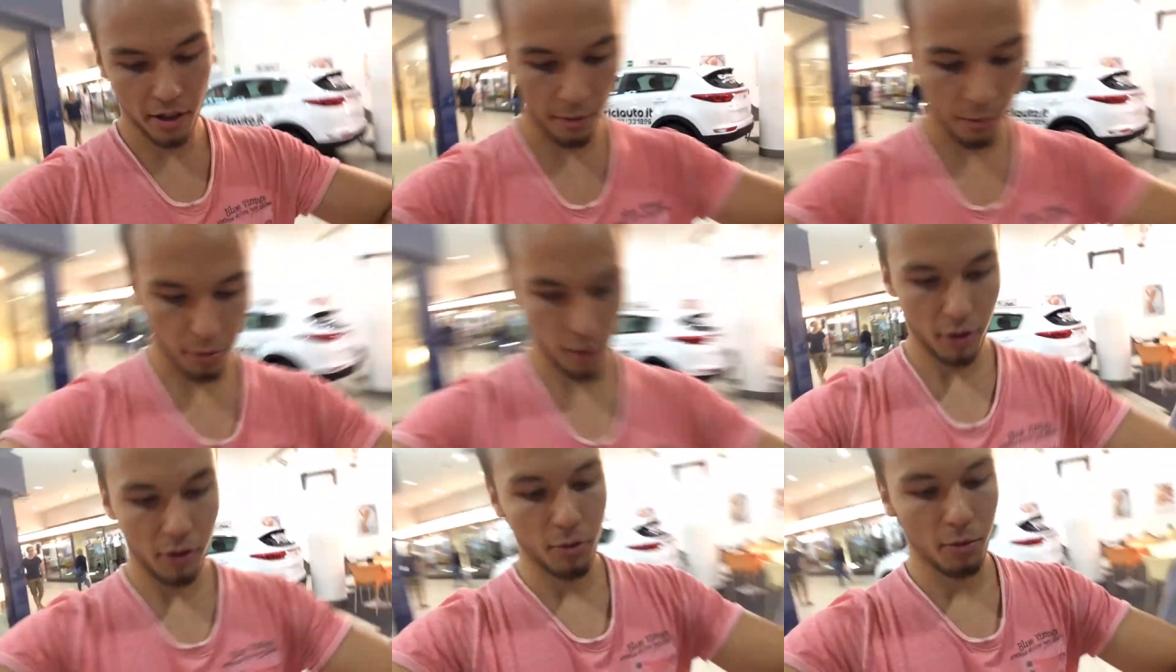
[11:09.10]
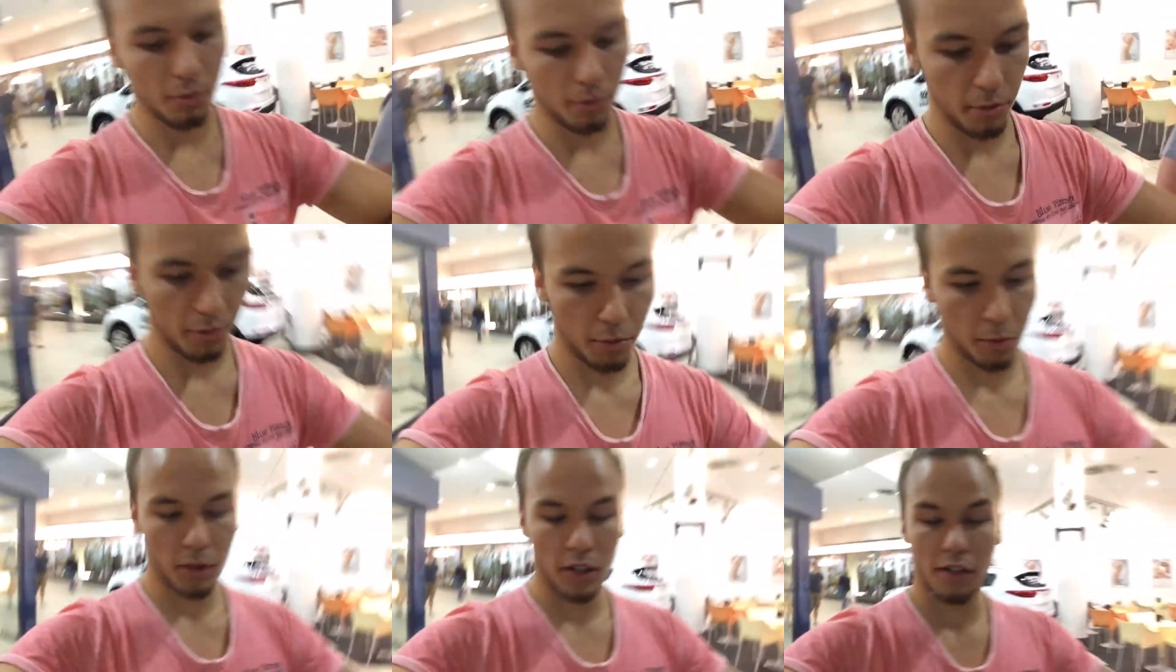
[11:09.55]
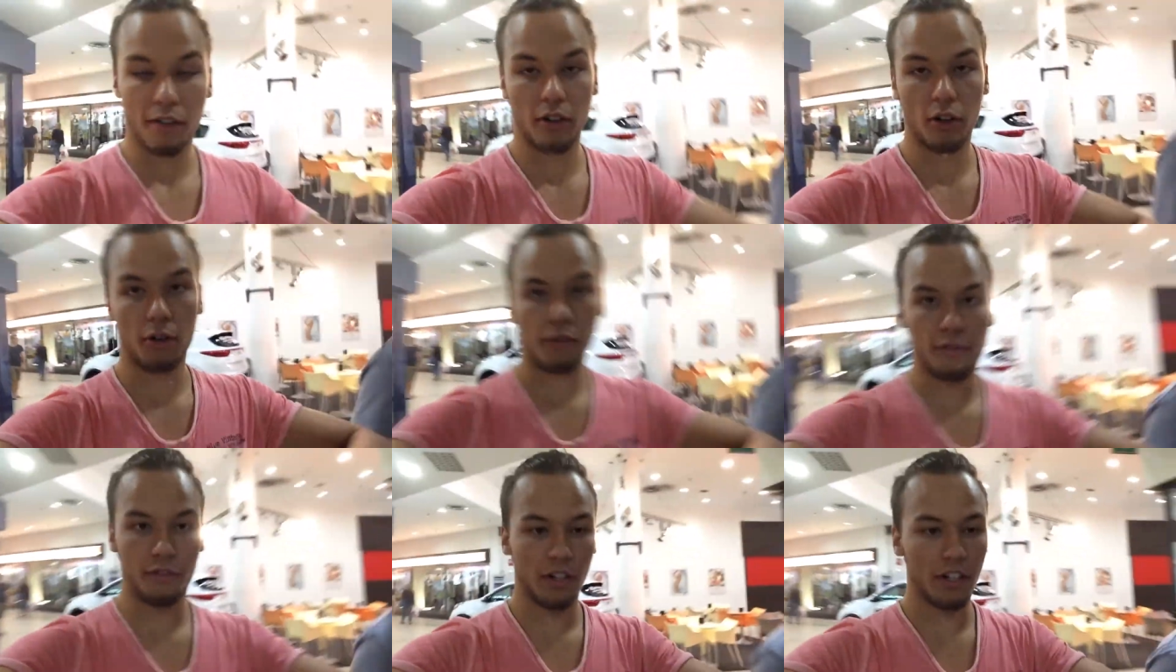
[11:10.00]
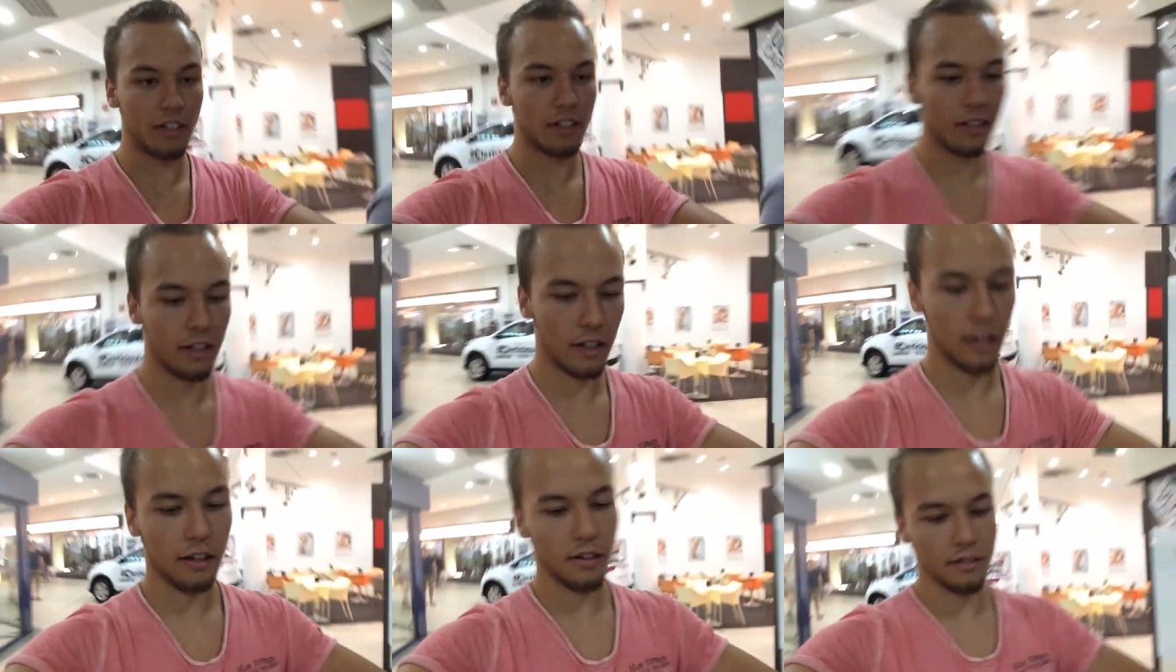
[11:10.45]
up with one of our
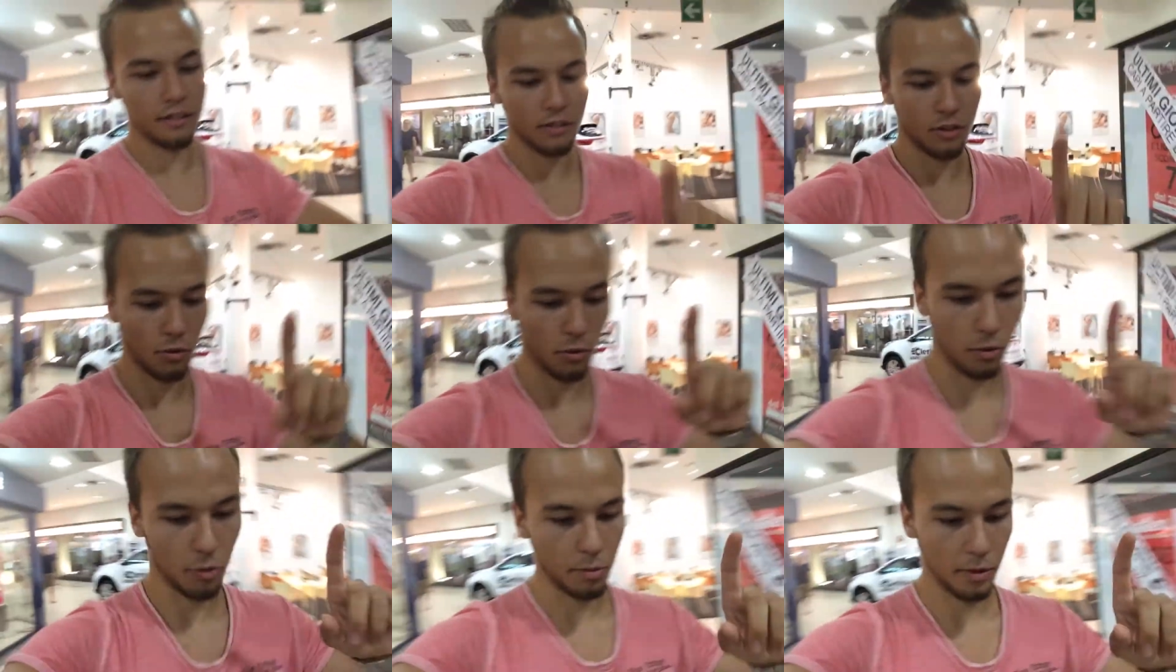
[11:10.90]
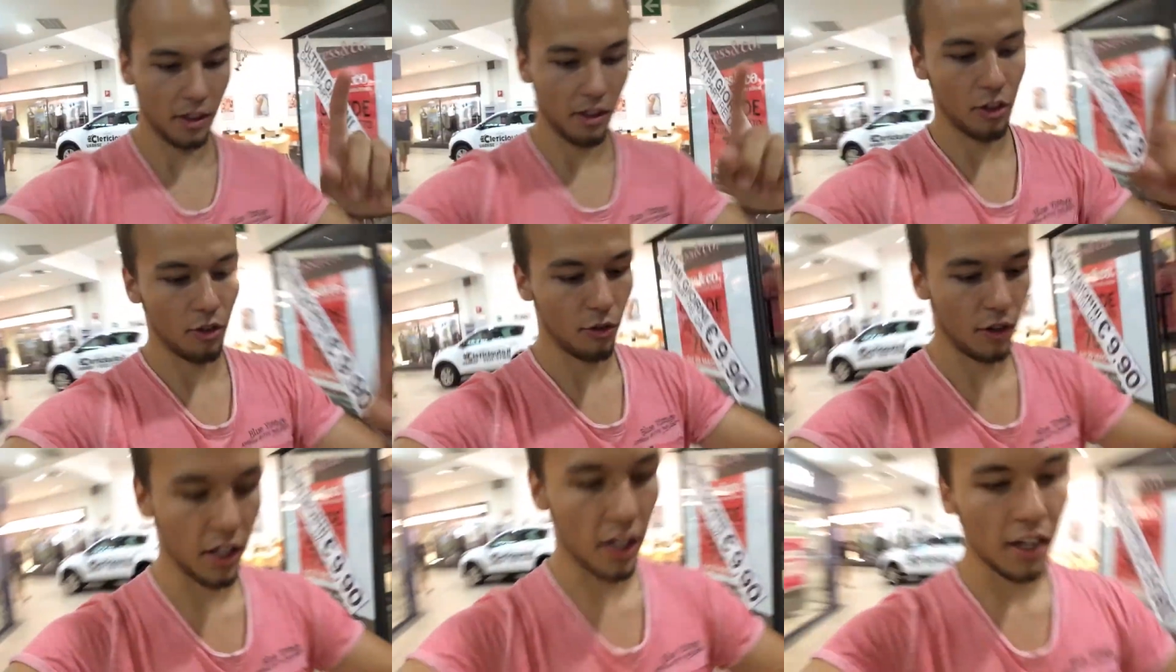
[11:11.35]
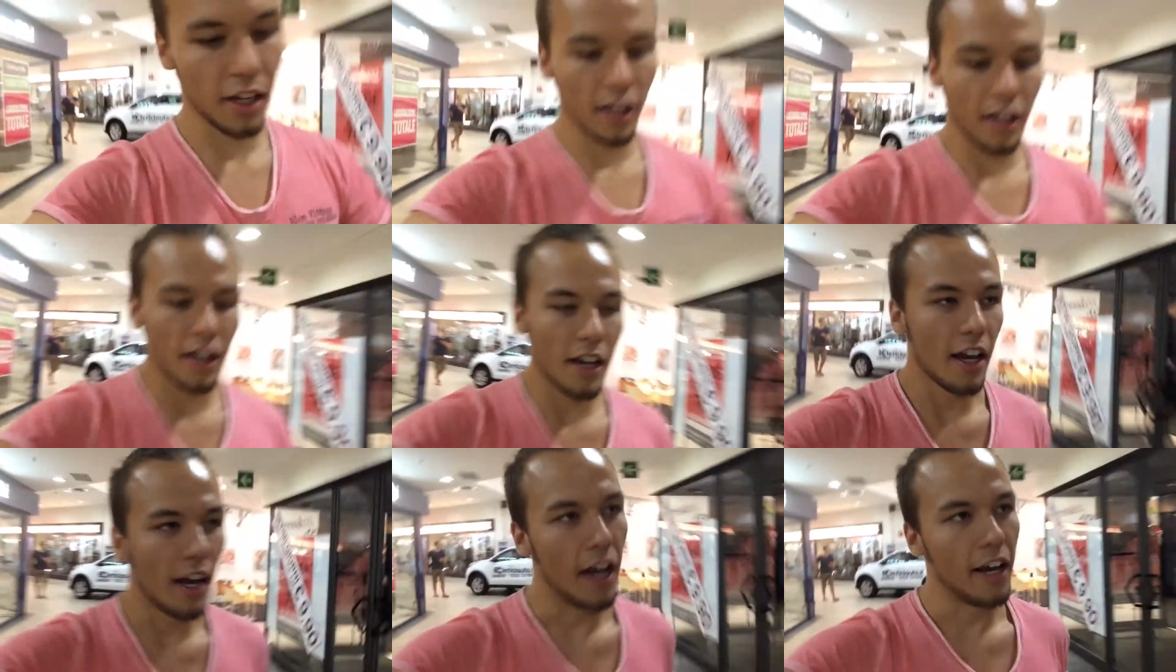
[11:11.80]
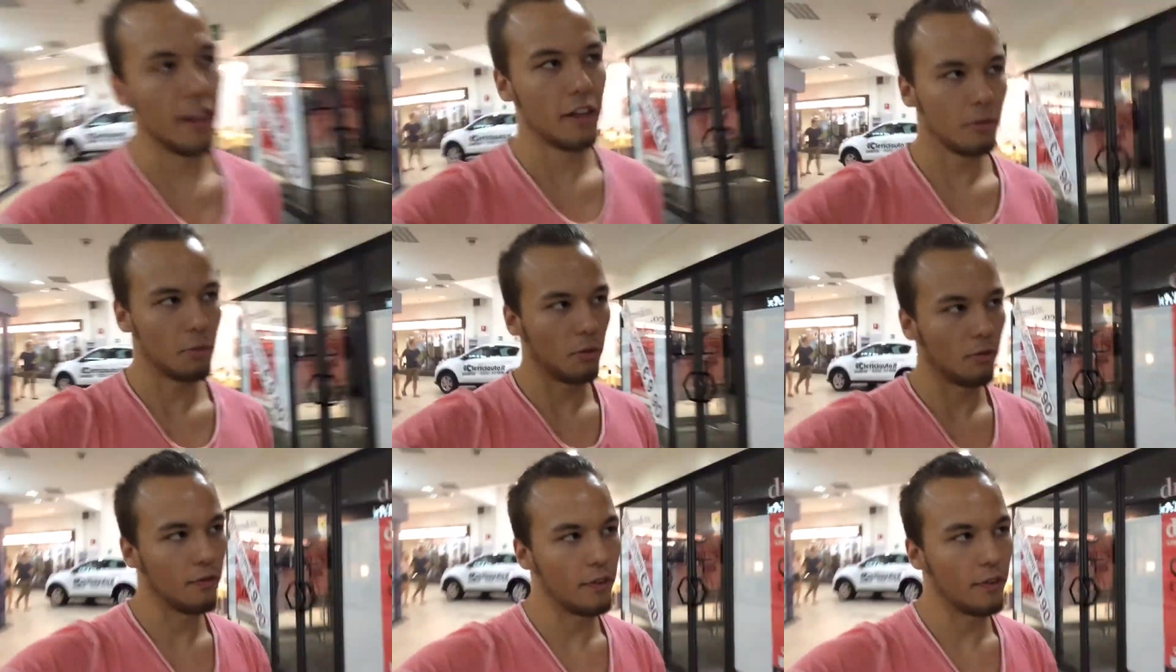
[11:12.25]
friends again, so we'll be in three, and then we'll